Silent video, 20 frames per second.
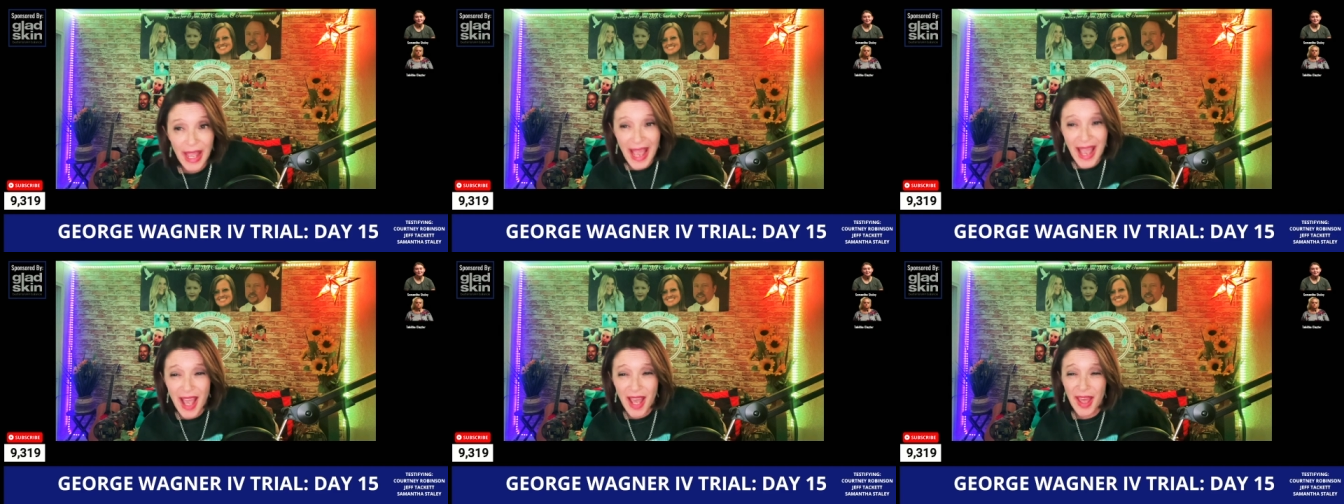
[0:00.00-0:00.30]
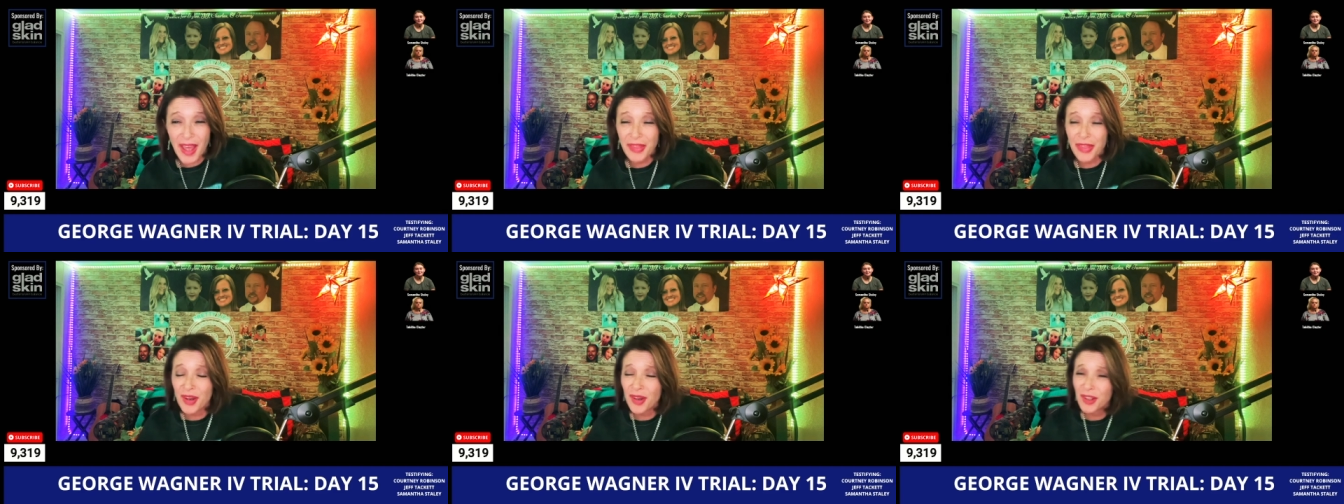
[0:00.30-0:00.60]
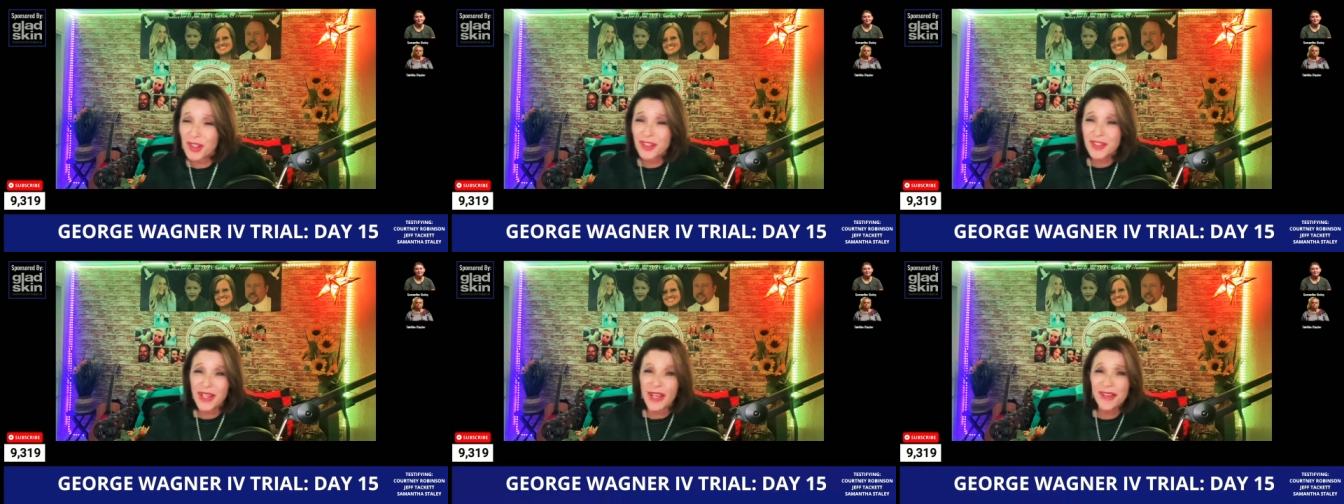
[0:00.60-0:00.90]
I thought
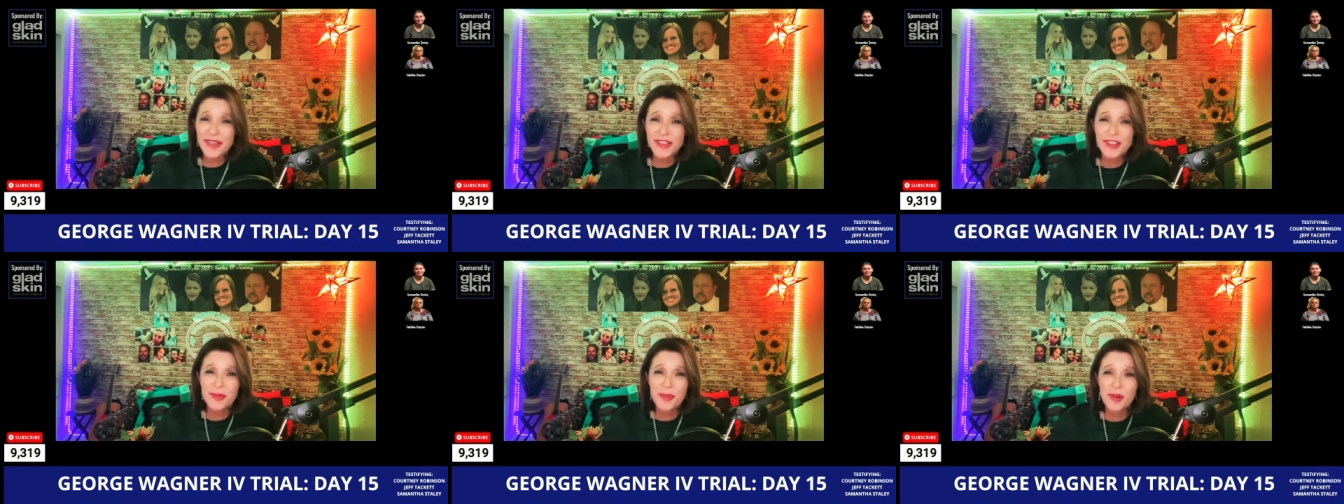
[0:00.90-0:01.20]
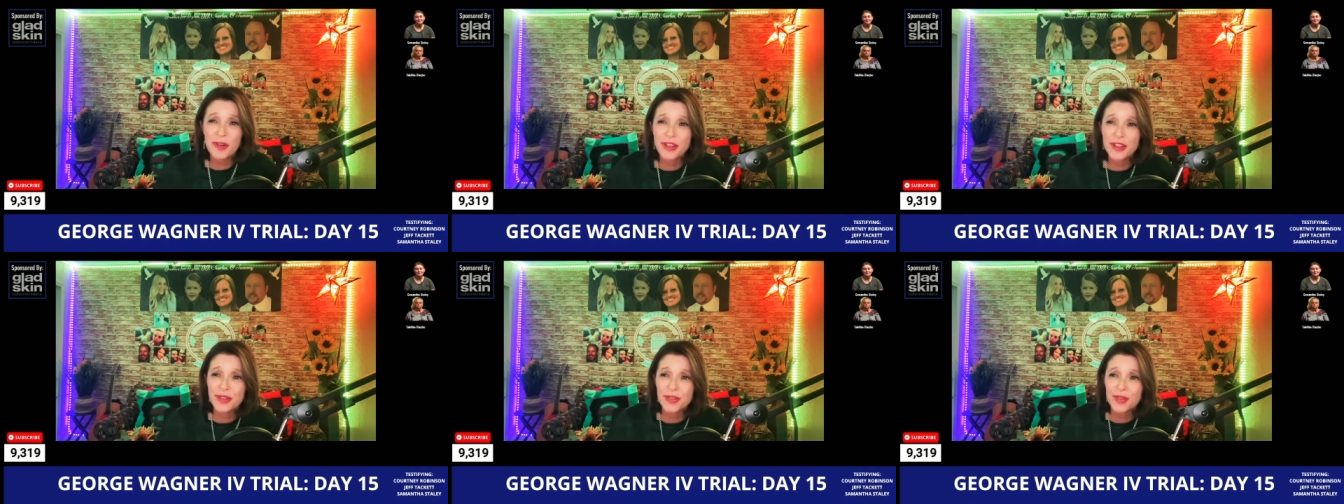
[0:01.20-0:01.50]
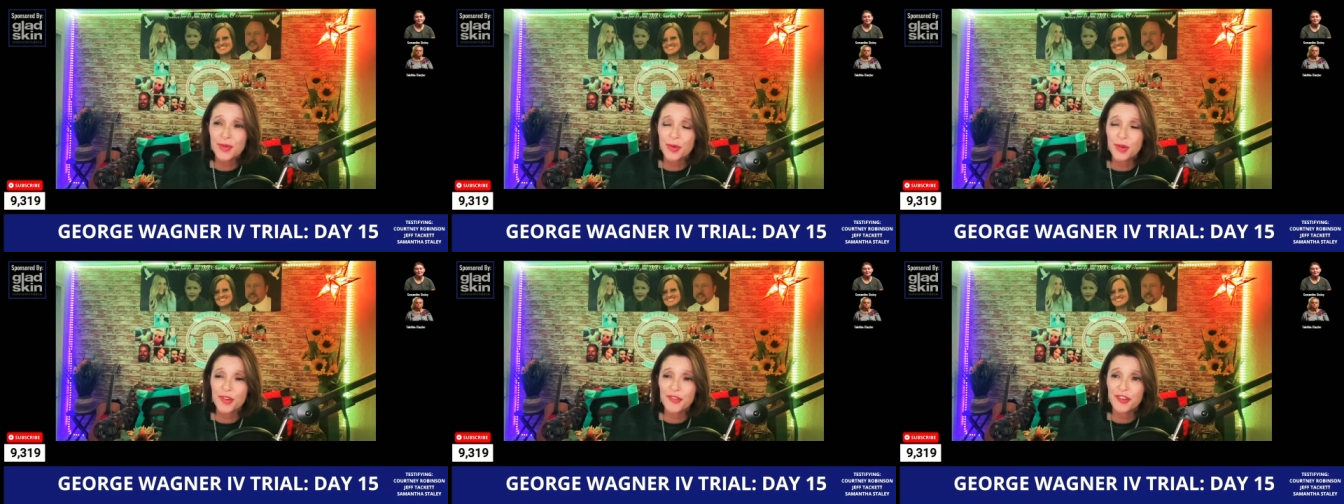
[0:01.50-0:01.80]
her testimony
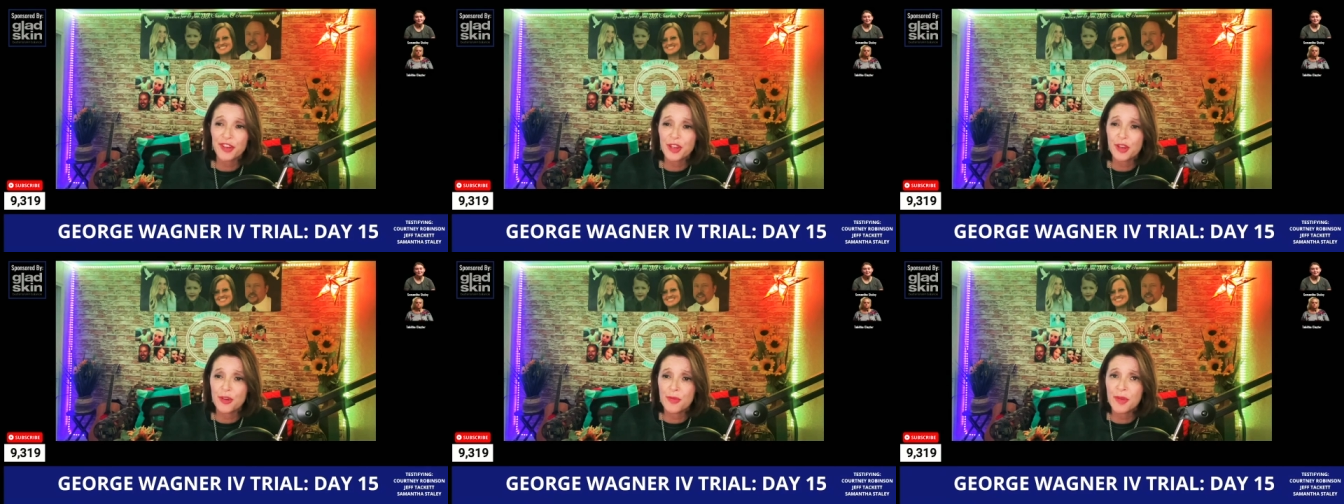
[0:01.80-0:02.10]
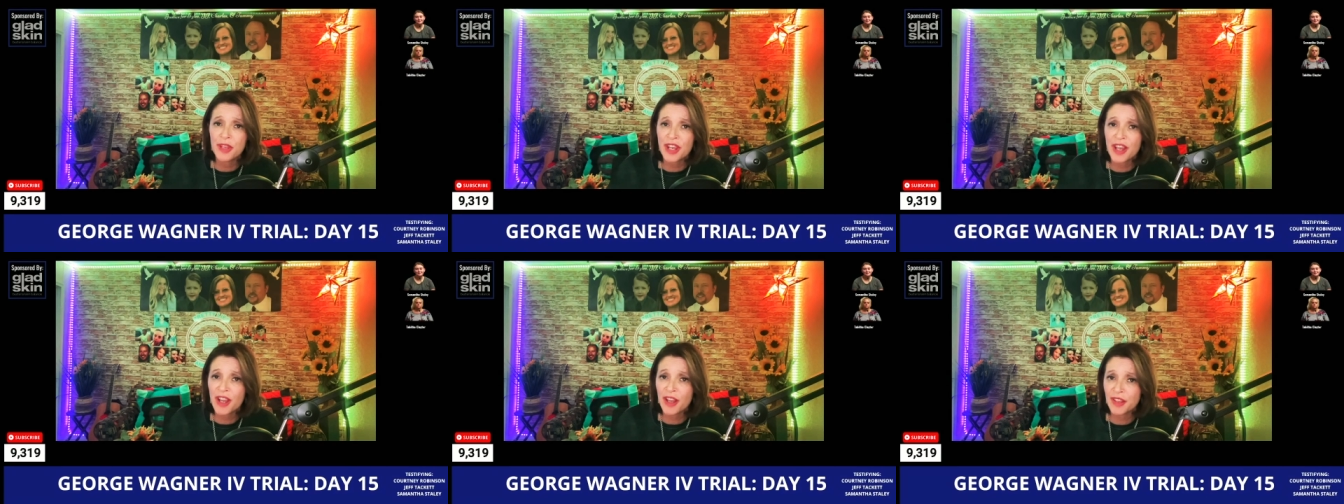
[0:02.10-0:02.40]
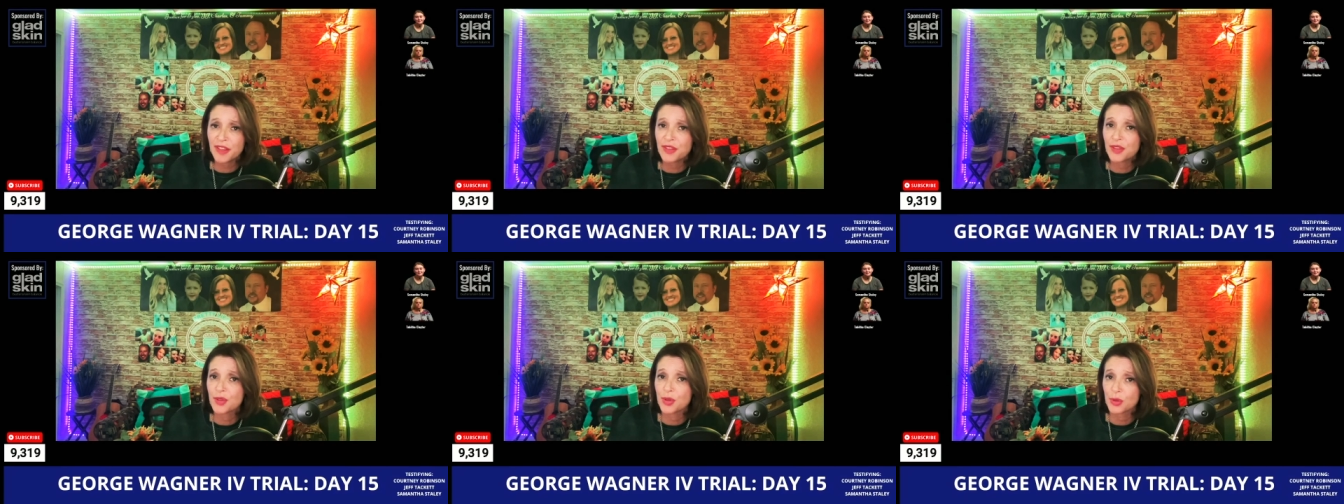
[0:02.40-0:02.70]
sort of
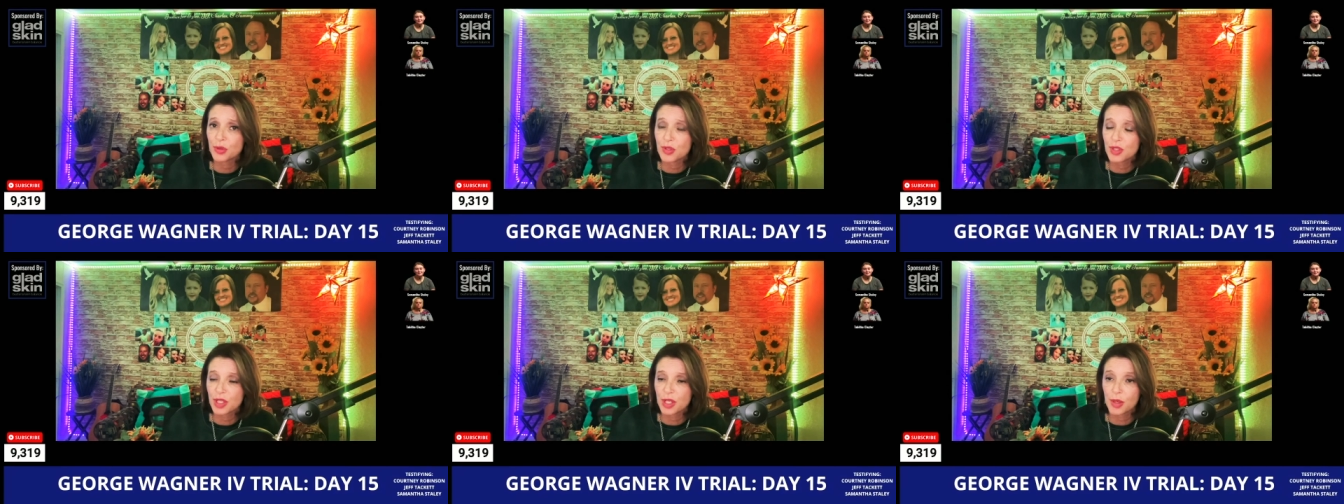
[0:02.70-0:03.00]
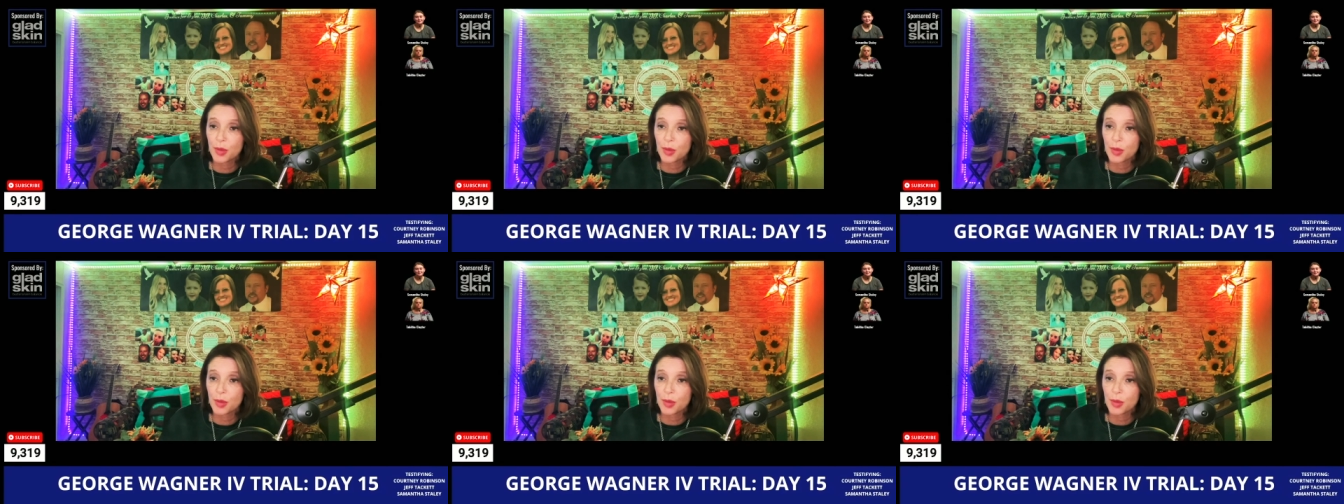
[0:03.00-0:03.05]
humanized George in